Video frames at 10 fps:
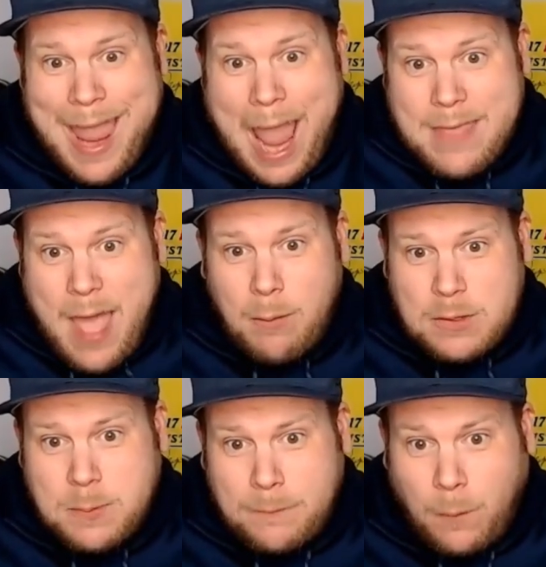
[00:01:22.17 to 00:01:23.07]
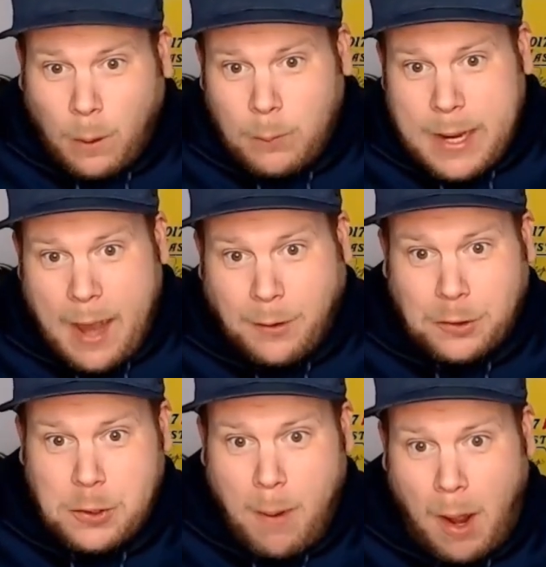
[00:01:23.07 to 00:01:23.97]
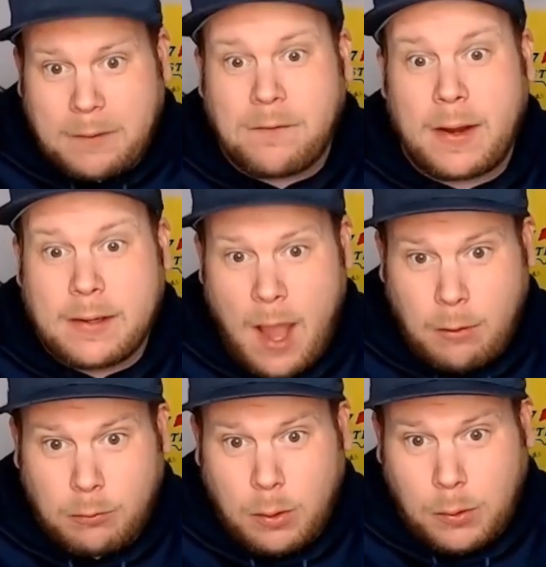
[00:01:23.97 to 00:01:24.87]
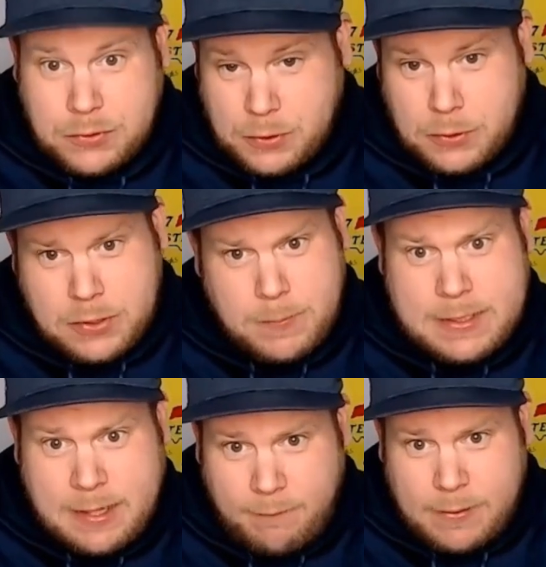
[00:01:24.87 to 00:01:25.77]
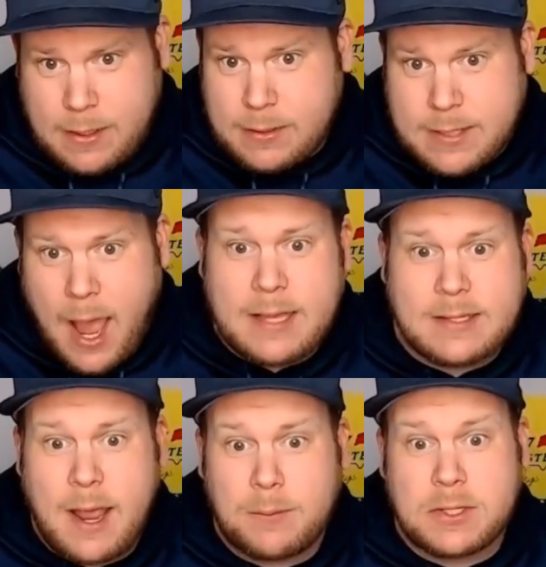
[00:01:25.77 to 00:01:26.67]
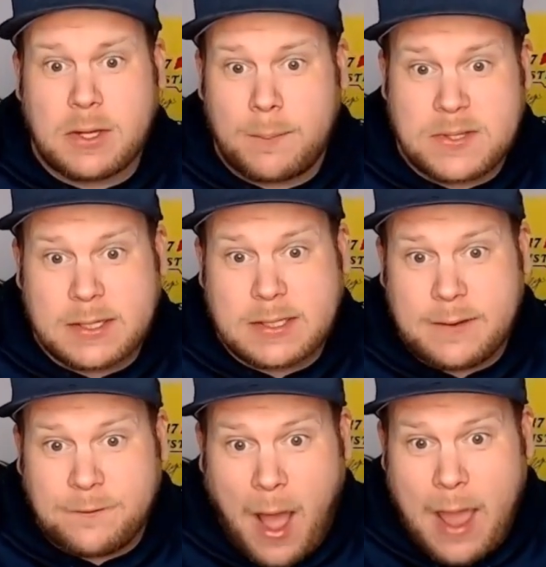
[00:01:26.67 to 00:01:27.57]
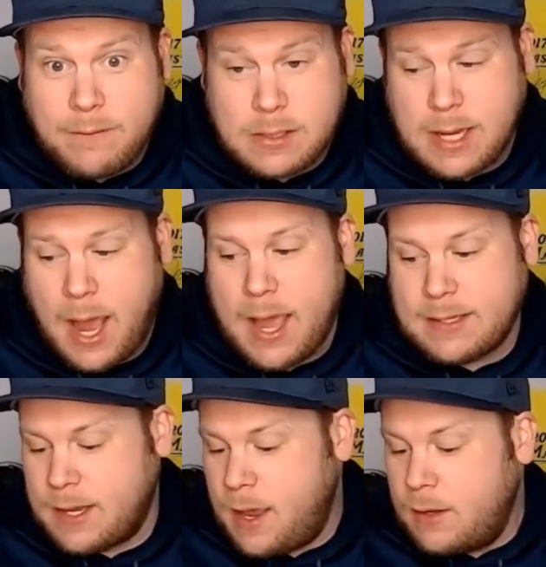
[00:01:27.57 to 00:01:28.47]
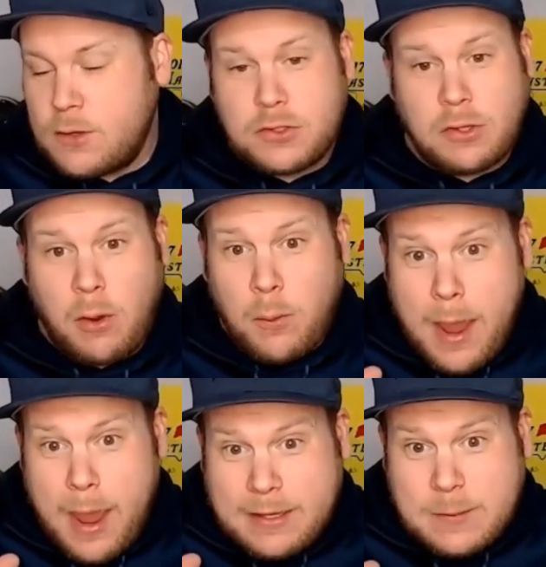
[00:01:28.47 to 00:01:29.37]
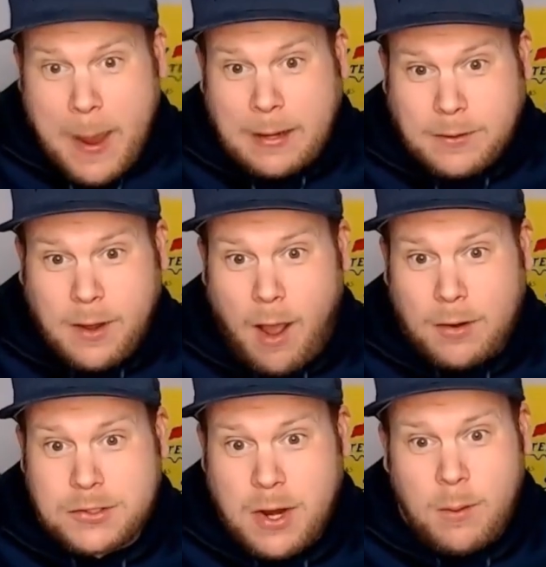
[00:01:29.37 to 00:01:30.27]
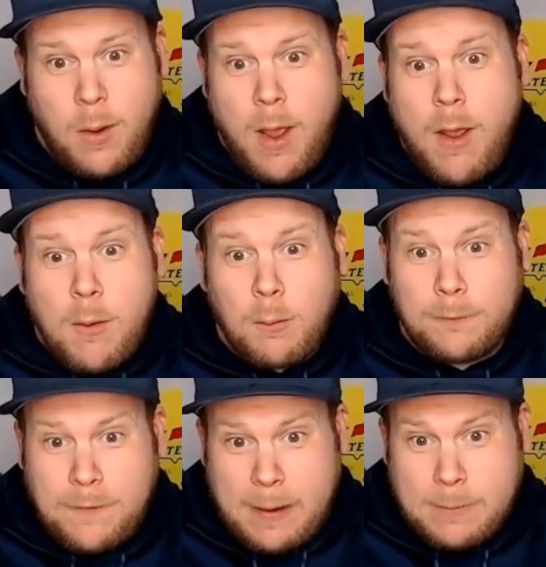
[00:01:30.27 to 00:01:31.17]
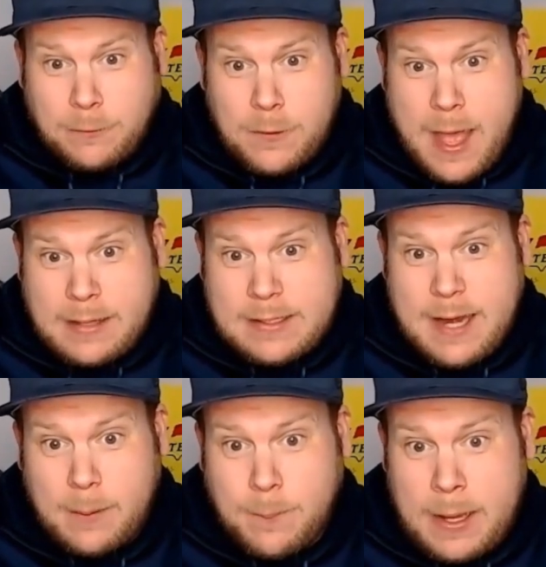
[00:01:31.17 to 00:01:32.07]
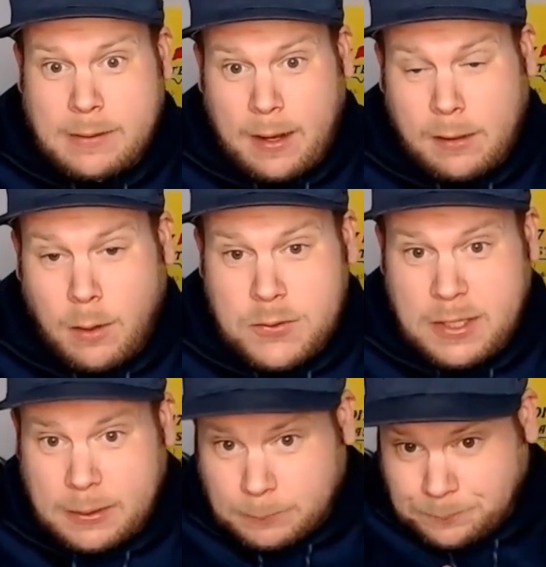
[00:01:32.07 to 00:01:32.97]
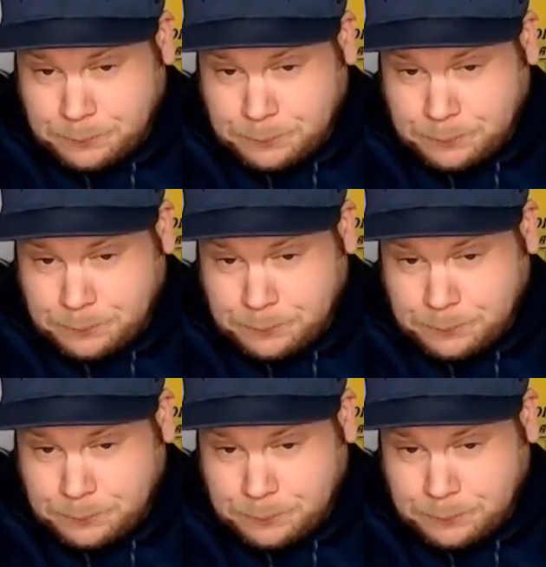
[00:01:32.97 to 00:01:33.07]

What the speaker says: And that was before we had our new modified cut rules. It used to be 70 in ties. Now it's top 65 in ties. So expect a gong show. We're famous for that snake pit, that closing